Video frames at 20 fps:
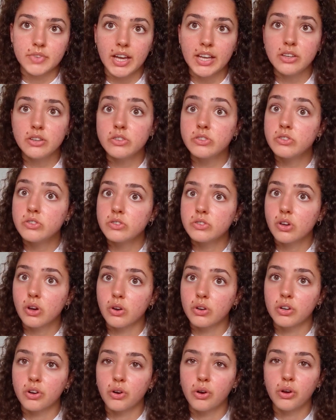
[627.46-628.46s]
I used to use
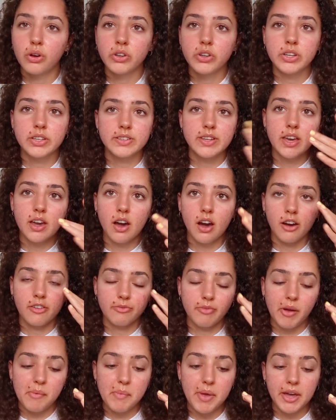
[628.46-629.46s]
coconut oil to take
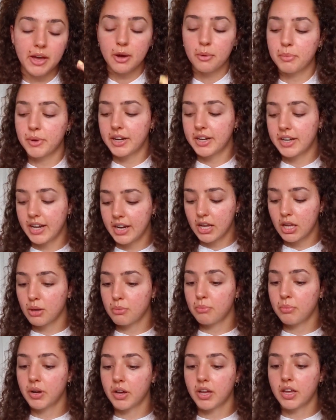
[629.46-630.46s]
off my makeup at night,
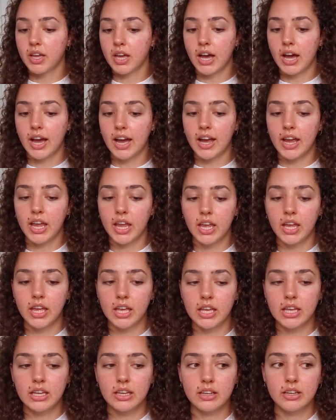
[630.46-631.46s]
but
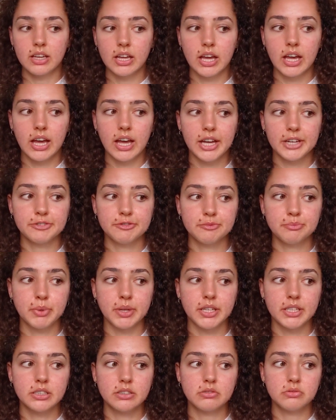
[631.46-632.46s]
I have
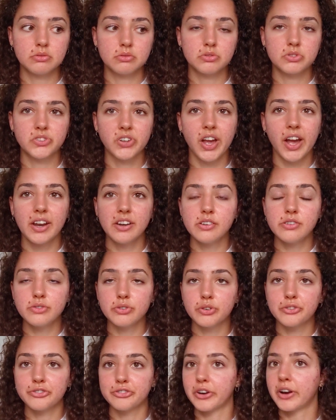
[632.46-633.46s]
been kind
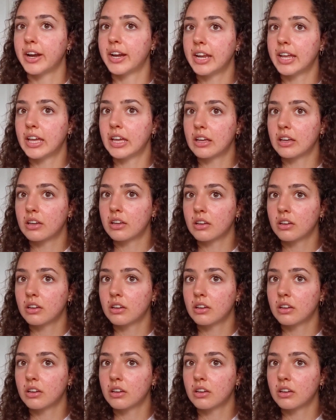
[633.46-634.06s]
of refraining